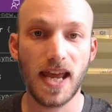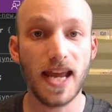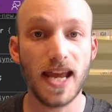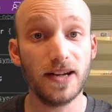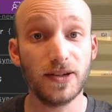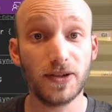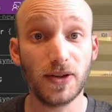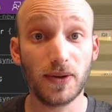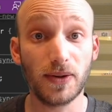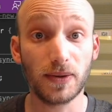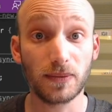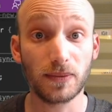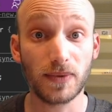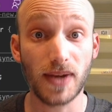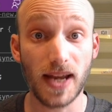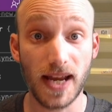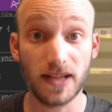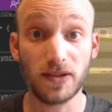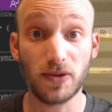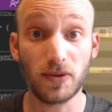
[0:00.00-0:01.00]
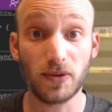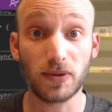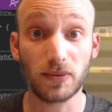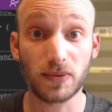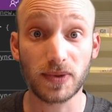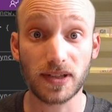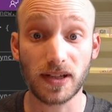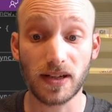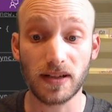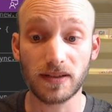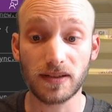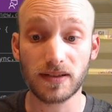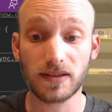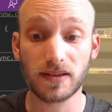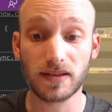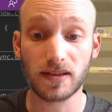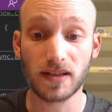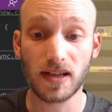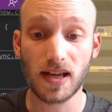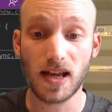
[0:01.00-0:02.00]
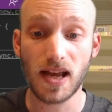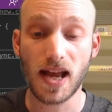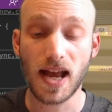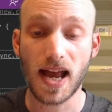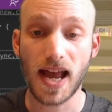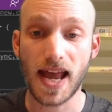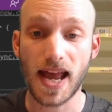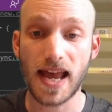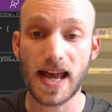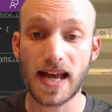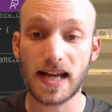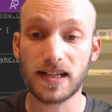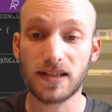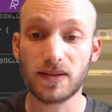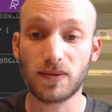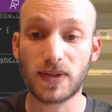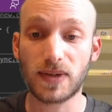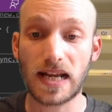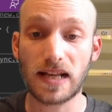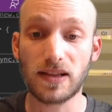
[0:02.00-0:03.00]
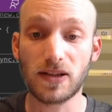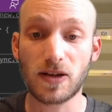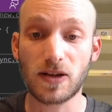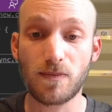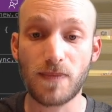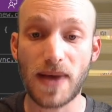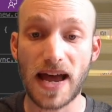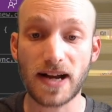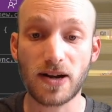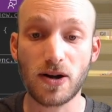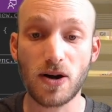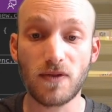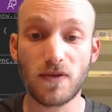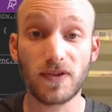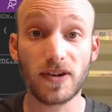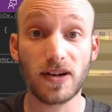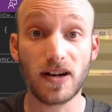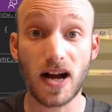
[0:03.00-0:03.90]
total results. And when I look back over